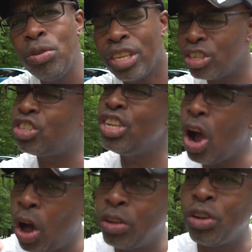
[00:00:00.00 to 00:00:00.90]

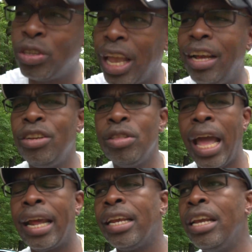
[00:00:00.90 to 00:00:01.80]
you
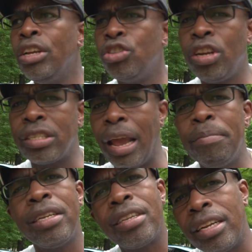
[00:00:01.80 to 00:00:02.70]
that she
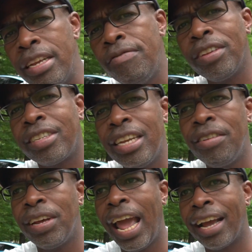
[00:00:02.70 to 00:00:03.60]
attempted to leave the
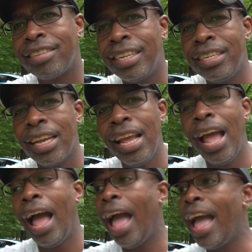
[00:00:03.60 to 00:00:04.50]
scene of an accident?
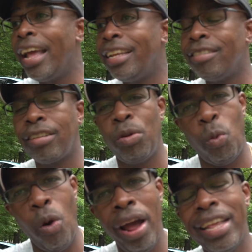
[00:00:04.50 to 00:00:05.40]
And he
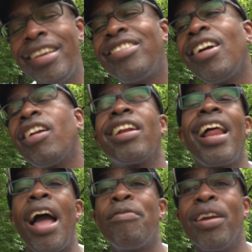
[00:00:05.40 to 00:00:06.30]
said, what? He started
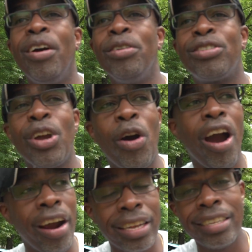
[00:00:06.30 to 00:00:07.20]
laughing so
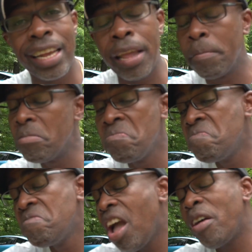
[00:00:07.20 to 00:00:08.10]
hard. He's like,
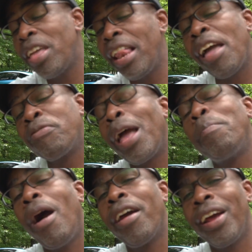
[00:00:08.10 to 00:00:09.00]
no, they left
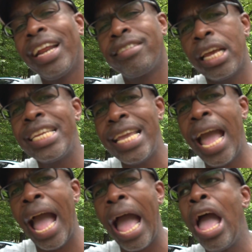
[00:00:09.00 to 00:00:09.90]
that part out. I said,
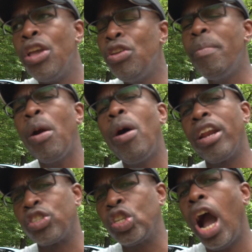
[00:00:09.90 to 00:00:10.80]
yeah, you may
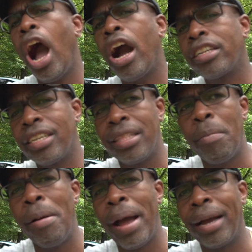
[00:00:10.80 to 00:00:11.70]
want to talk to
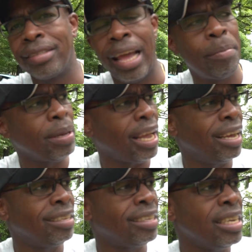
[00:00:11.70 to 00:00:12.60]
them about that
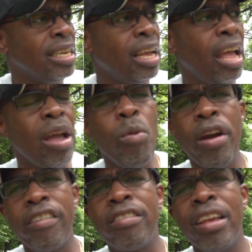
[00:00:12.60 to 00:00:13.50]
because it
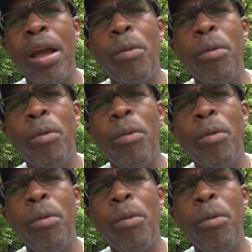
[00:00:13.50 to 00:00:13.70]
was